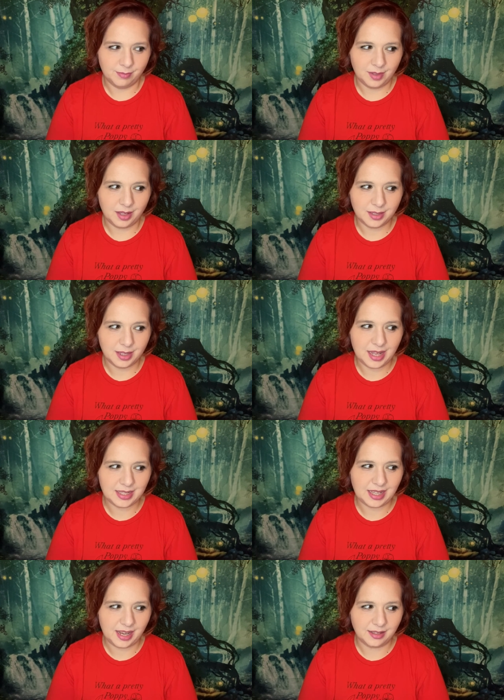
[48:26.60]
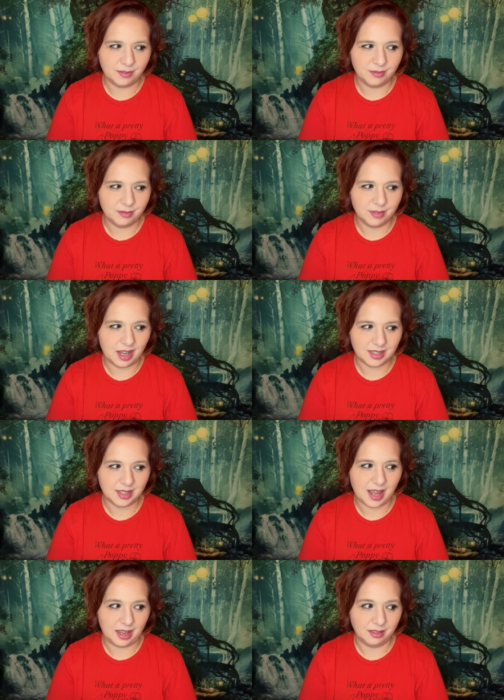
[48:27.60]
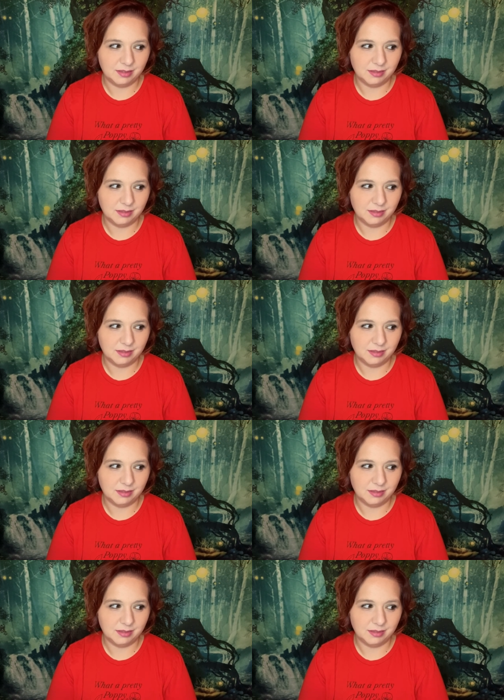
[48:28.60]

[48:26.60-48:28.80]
Not today, Satan. Not today.